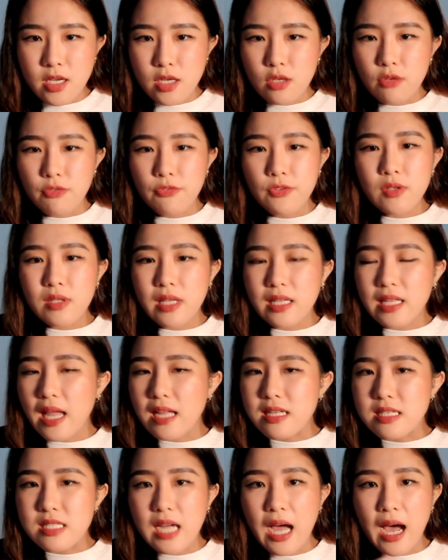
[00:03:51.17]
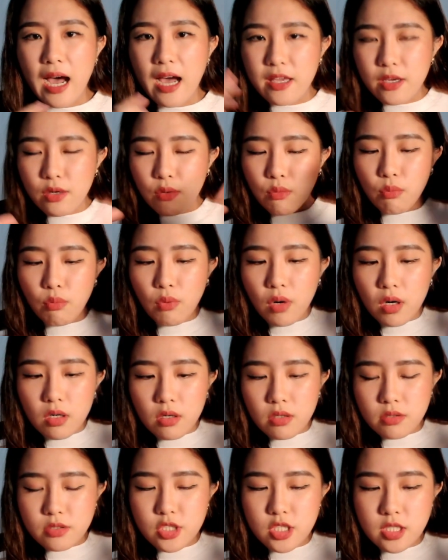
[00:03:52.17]
You feel like the entire
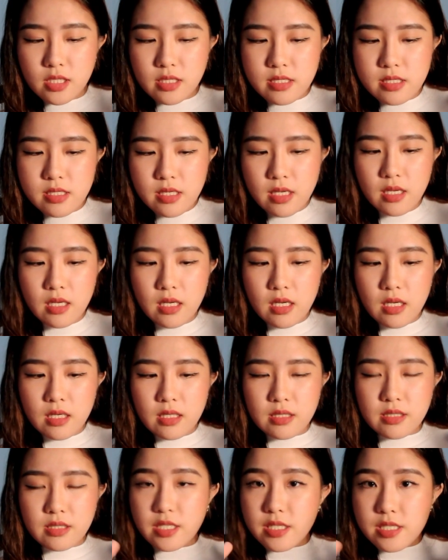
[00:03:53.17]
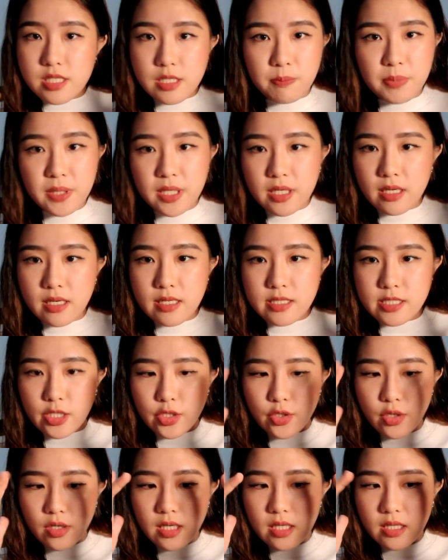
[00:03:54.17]
world just disappears
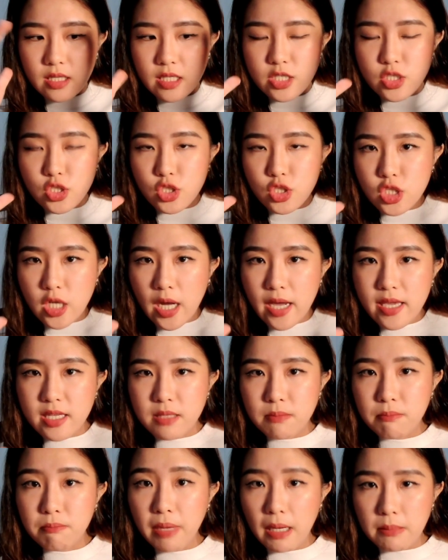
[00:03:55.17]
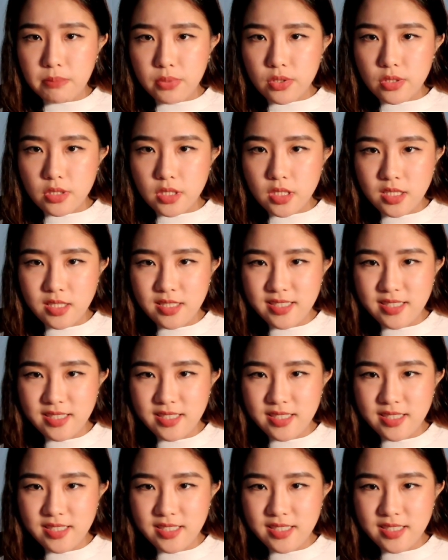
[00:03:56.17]
and you're in this giant bubble.